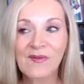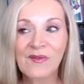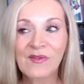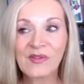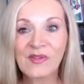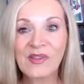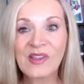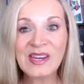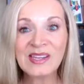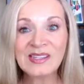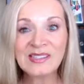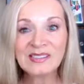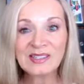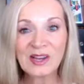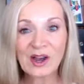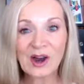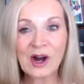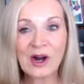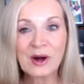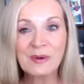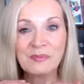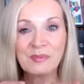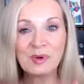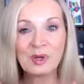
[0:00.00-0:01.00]
things
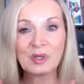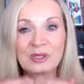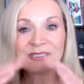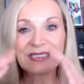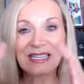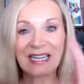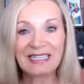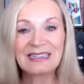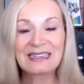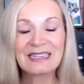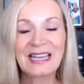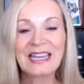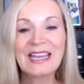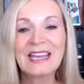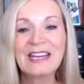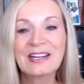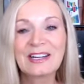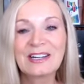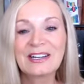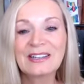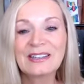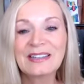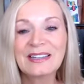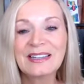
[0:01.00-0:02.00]
are
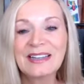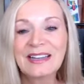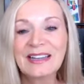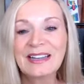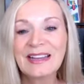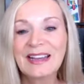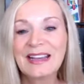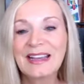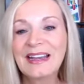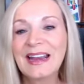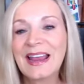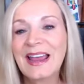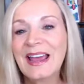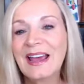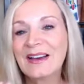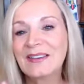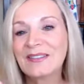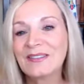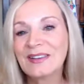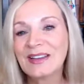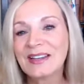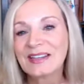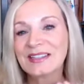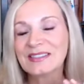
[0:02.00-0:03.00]
multi-layered and
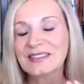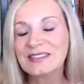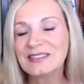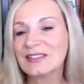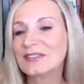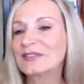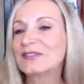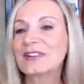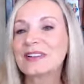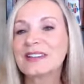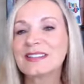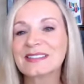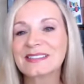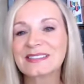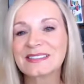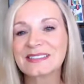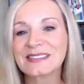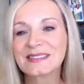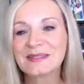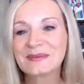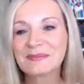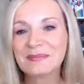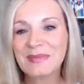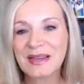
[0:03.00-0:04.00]
have different
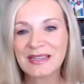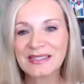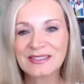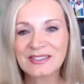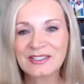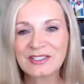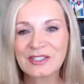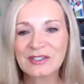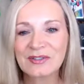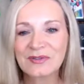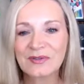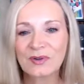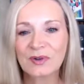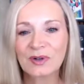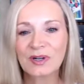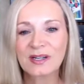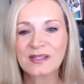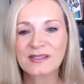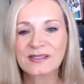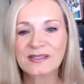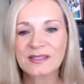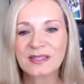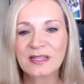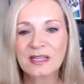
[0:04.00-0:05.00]
messages for
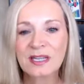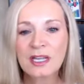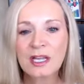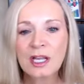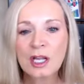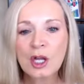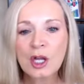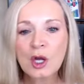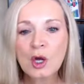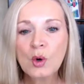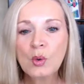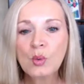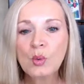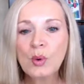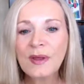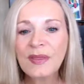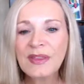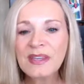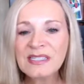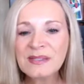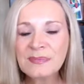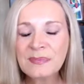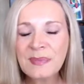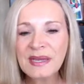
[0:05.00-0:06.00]
us what
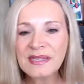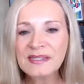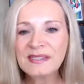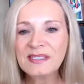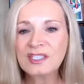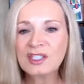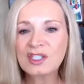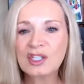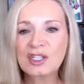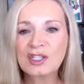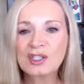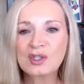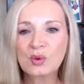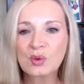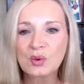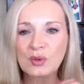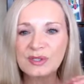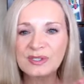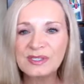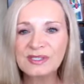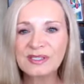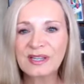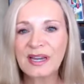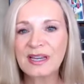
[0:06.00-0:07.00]
these messages
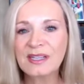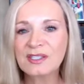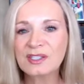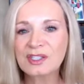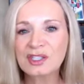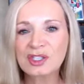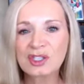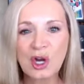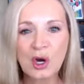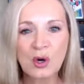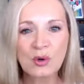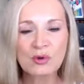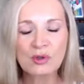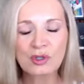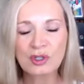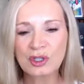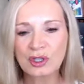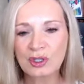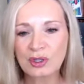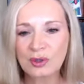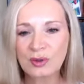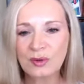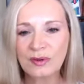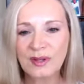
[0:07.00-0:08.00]
or signs don't
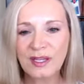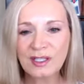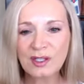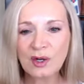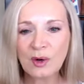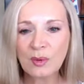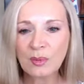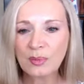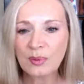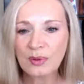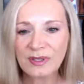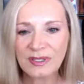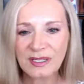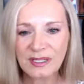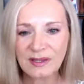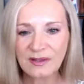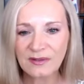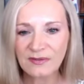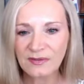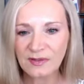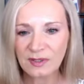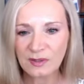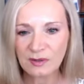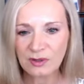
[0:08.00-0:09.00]
do they don't predict
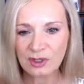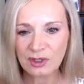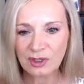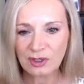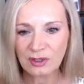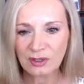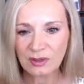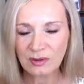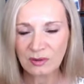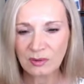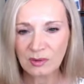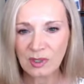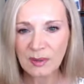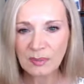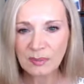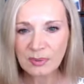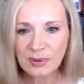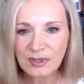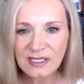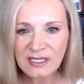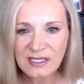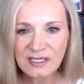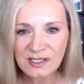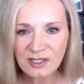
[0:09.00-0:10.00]
the future what
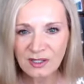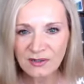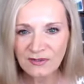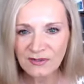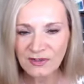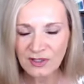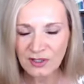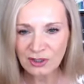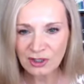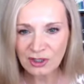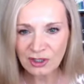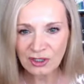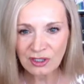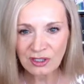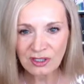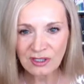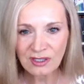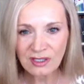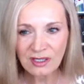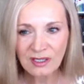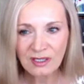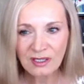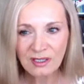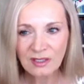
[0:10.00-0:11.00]
predicts our future
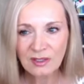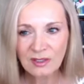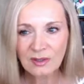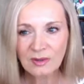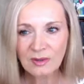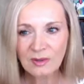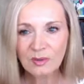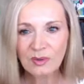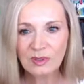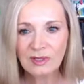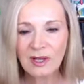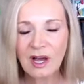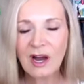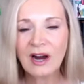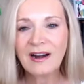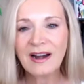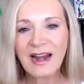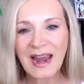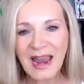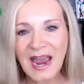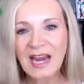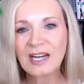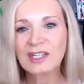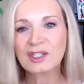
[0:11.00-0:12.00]
well our
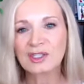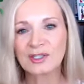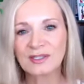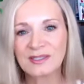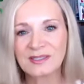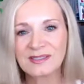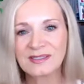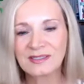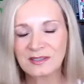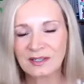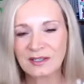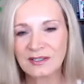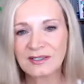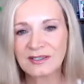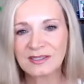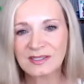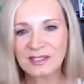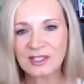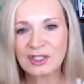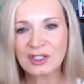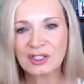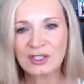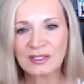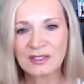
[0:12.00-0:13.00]
actions and our
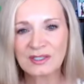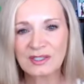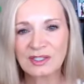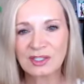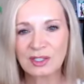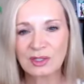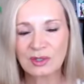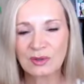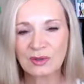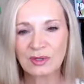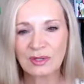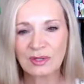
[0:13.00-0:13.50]
decisions do